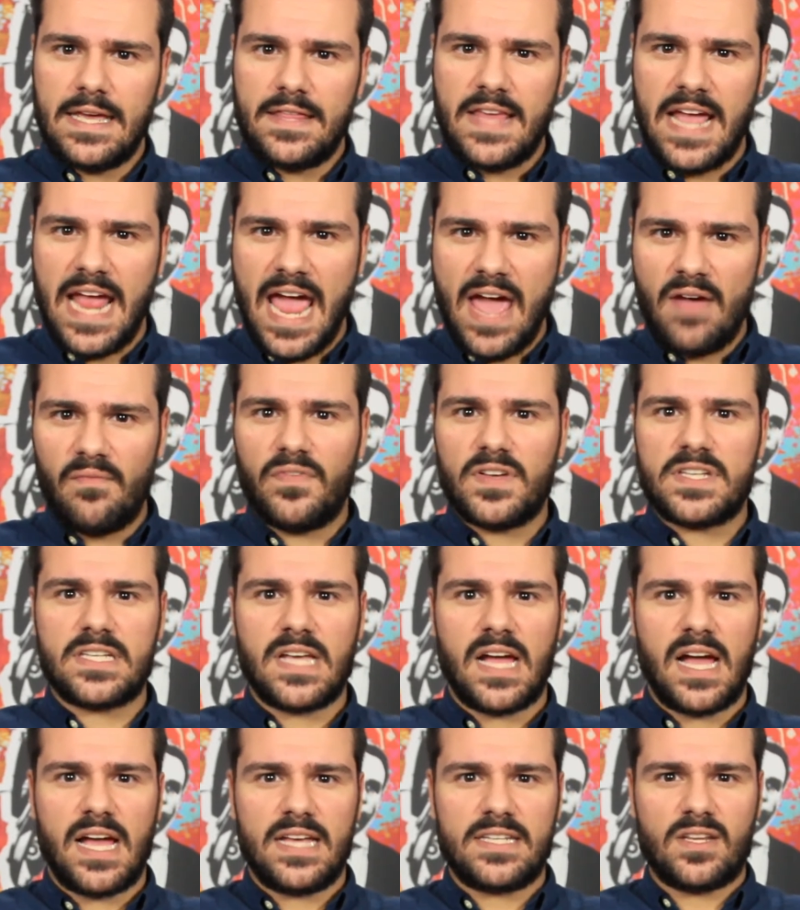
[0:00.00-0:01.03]
they
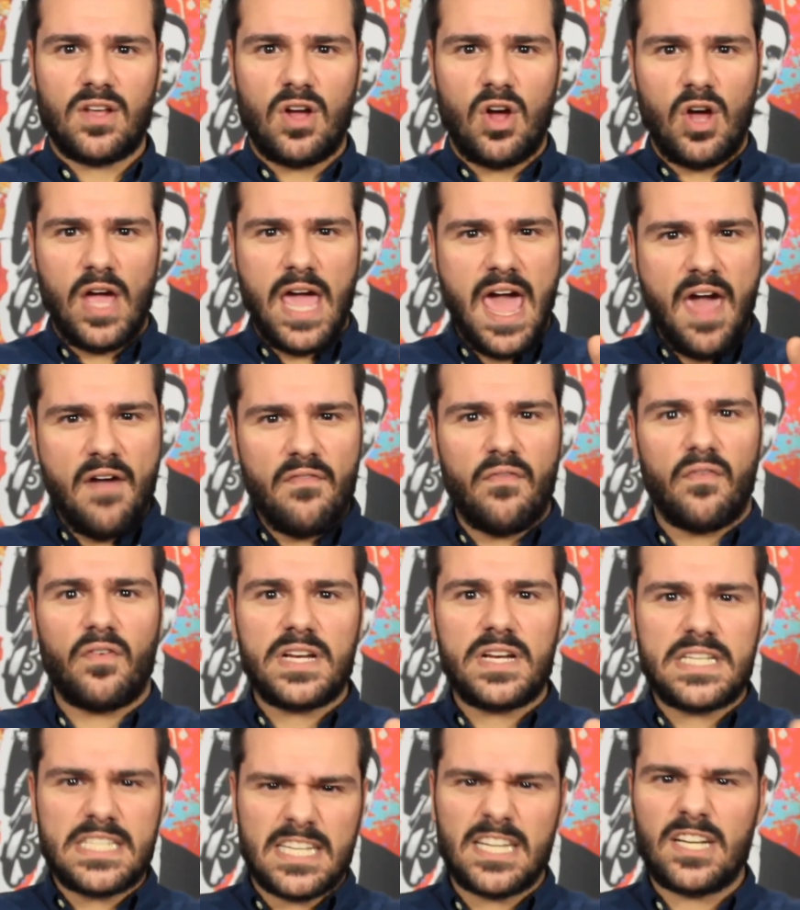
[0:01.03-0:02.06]
emphasize
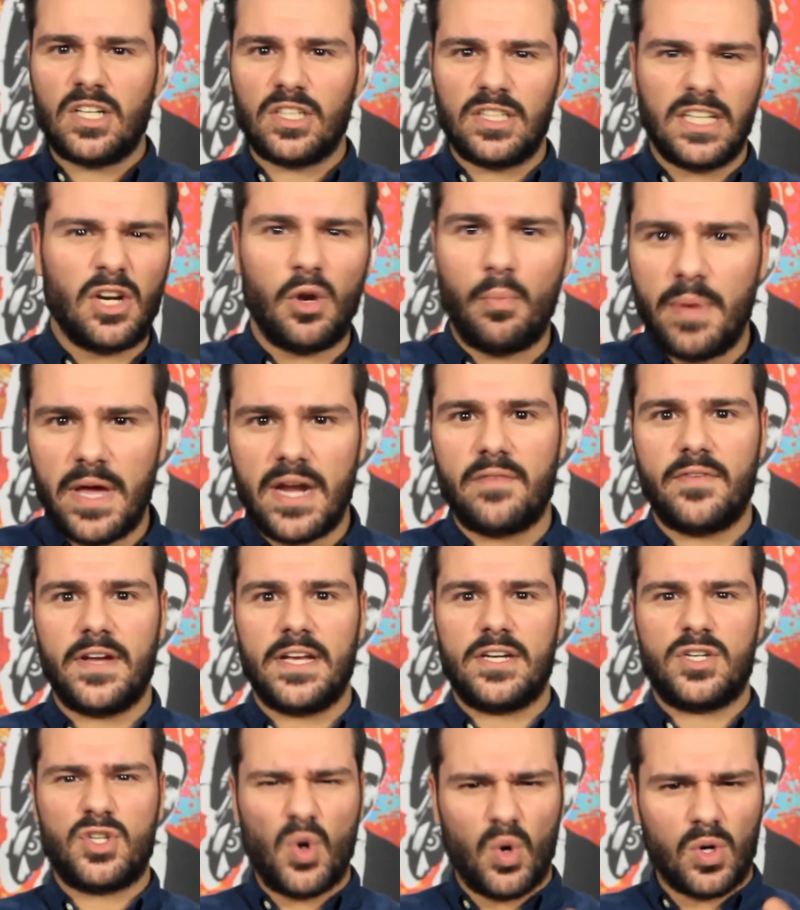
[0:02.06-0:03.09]
every single little bit of
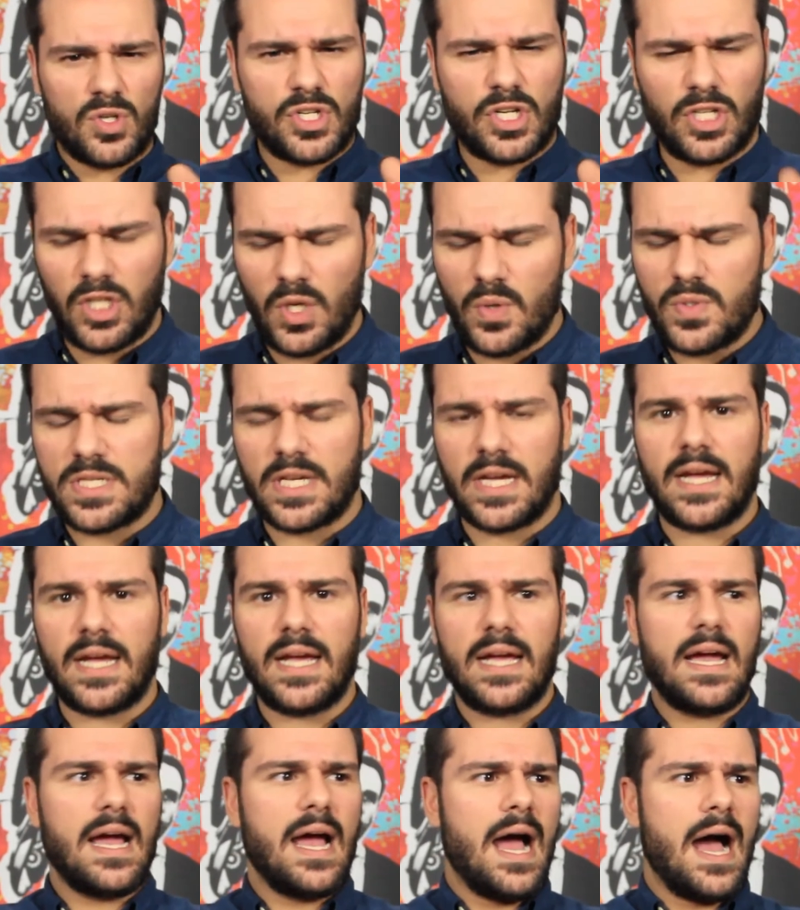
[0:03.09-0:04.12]
it. Doors closing,
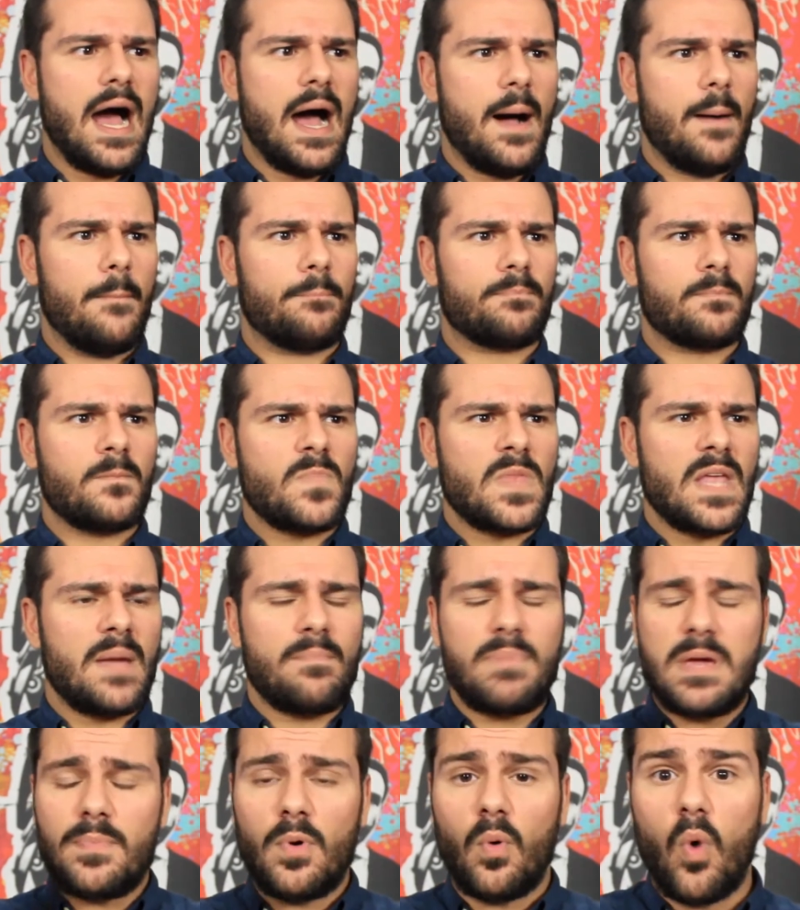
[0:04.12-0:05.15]

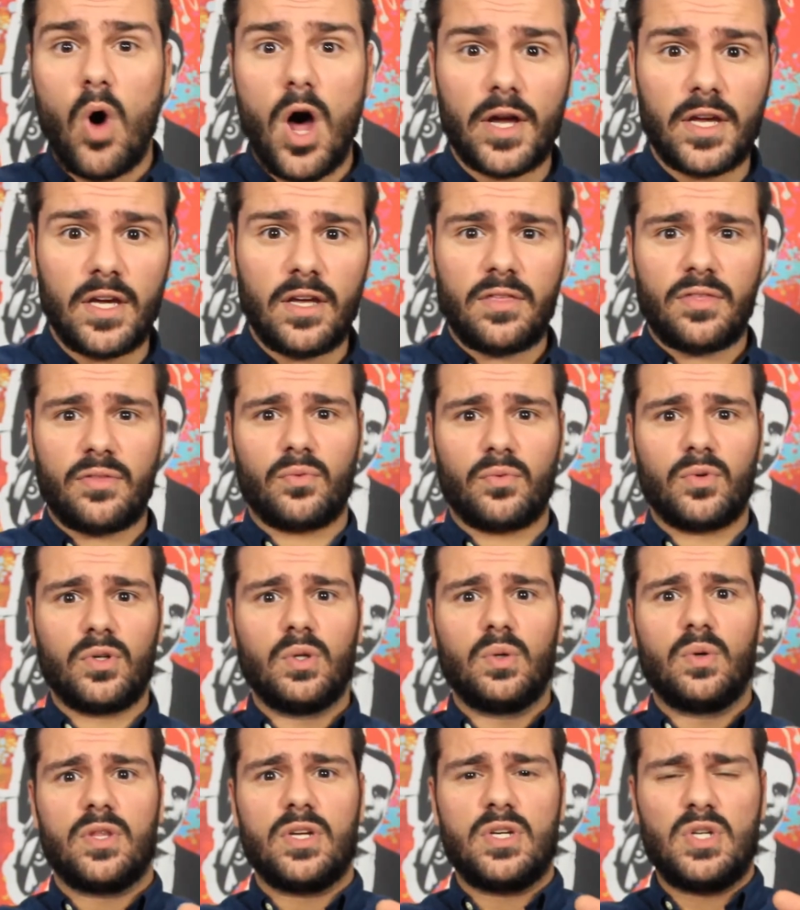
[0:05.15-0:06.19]
people walking
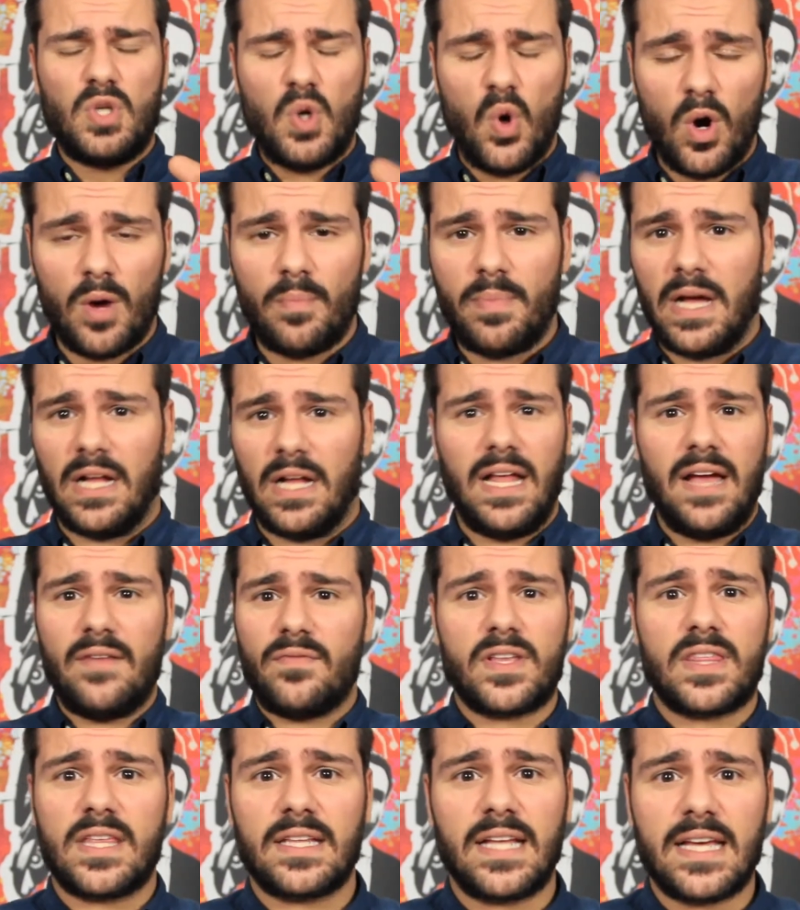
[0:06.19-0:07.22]
through, the doorbell,
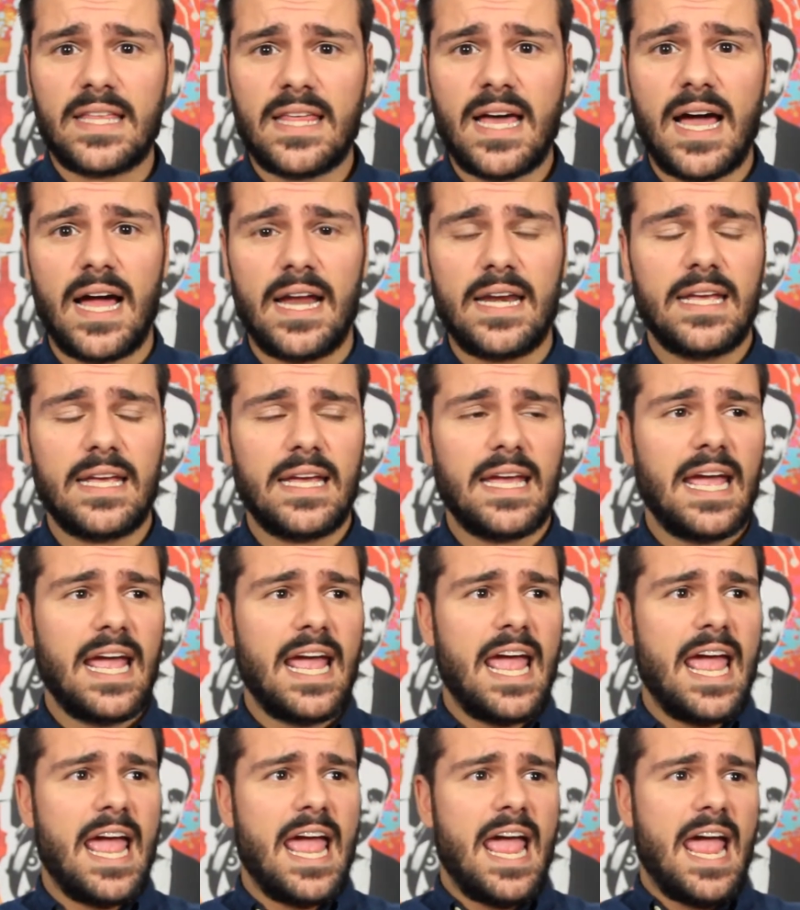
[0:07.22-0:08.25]
everything like that.
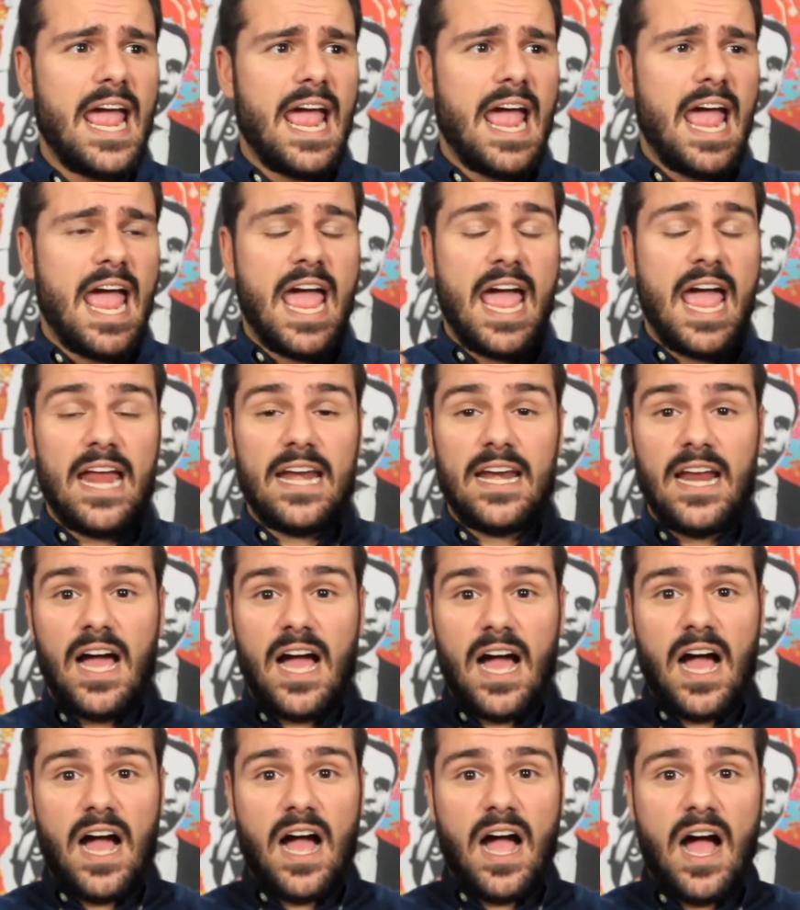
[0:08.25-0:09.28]
And
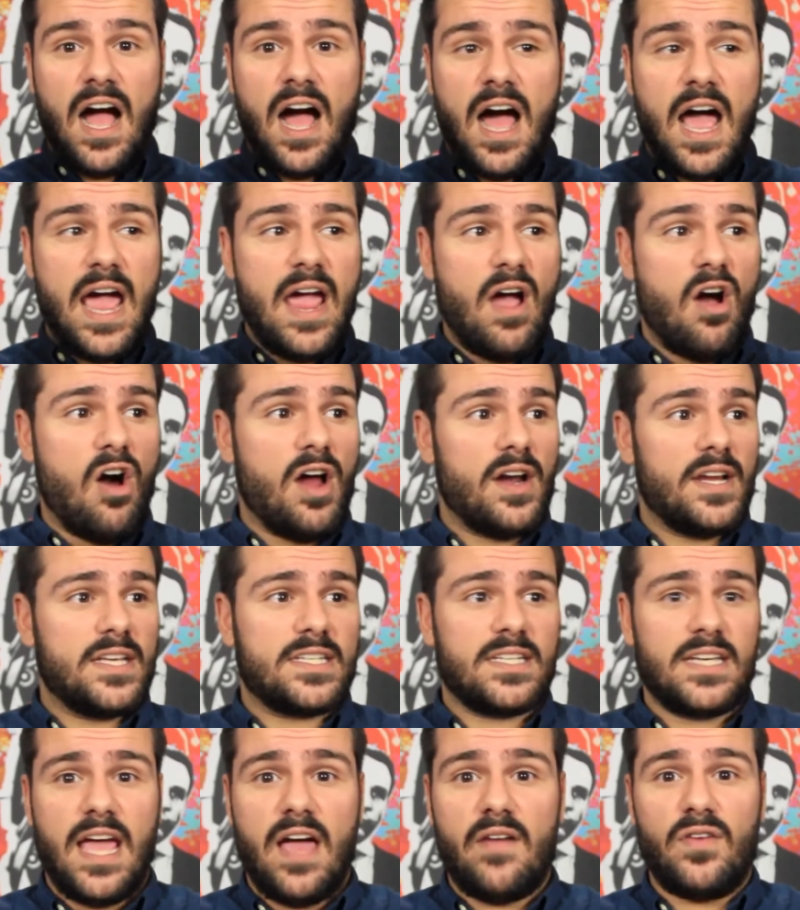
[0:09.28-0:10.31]
I
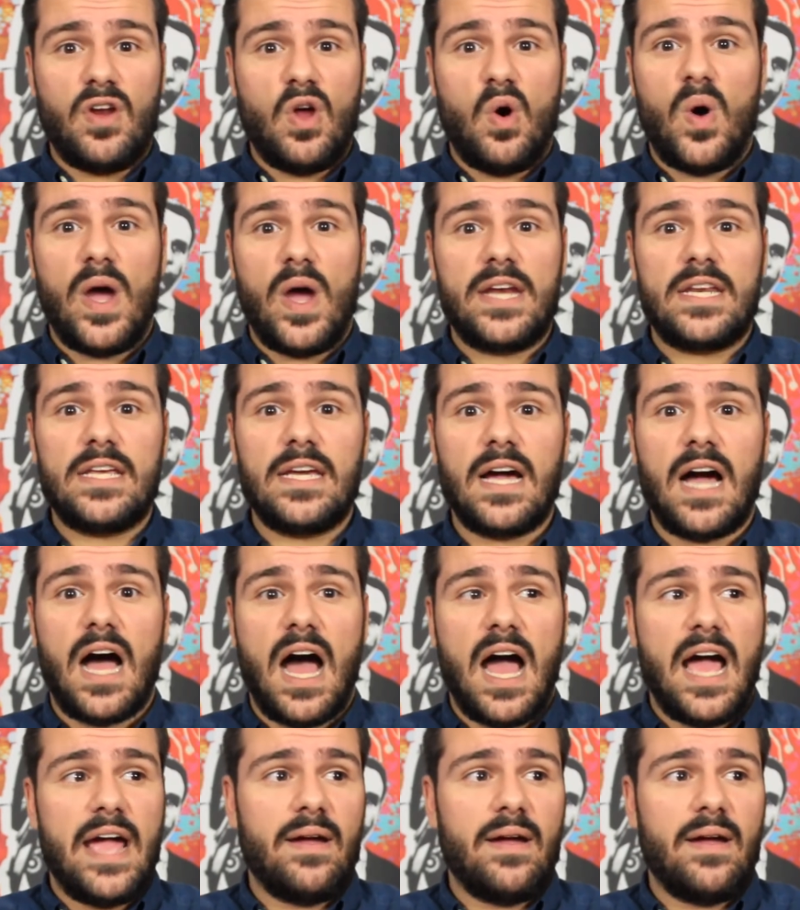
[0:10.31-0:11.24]
honestly have no idea.